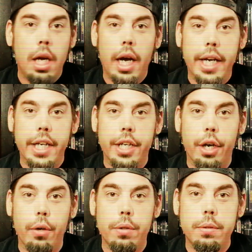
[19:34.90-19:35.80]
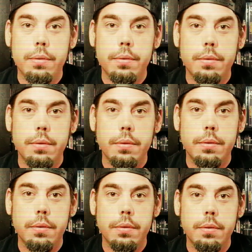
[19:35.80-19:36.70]
I gotta go.
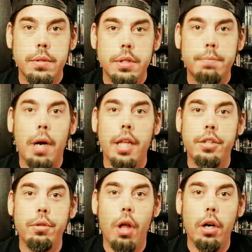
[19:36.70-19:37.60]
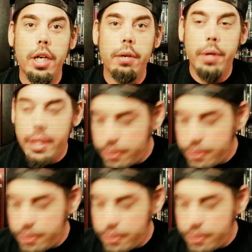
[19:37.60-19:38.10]
It's probably too long anyway.